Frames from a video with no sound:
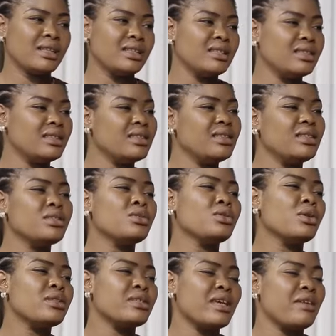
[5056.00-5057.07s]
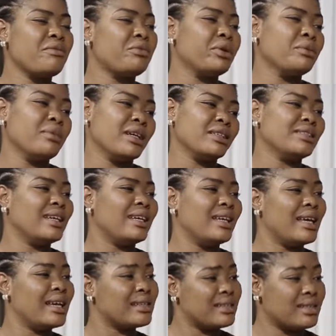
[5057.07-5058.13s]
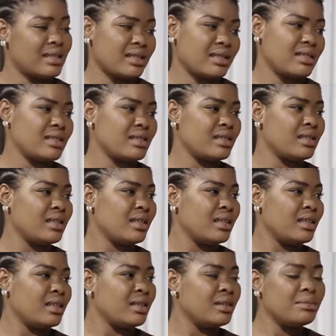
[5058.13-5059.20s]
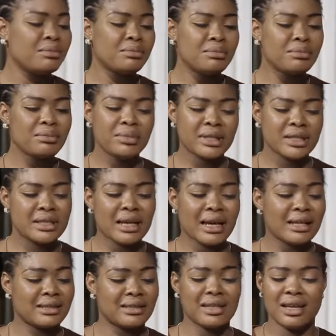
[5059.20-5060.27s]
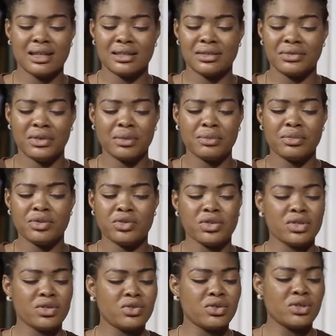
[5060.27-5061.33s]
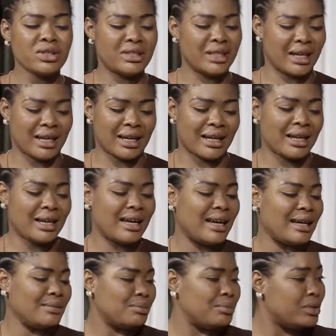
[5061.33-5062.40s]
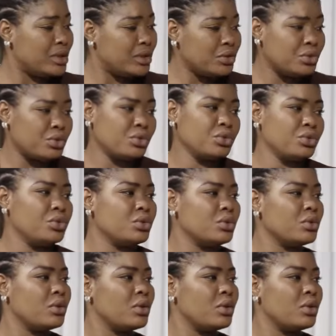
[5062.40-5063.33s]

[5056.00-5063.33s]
Daddy, it's not every man that likes it. Besides, there's a difference between doing Shakara and being rude.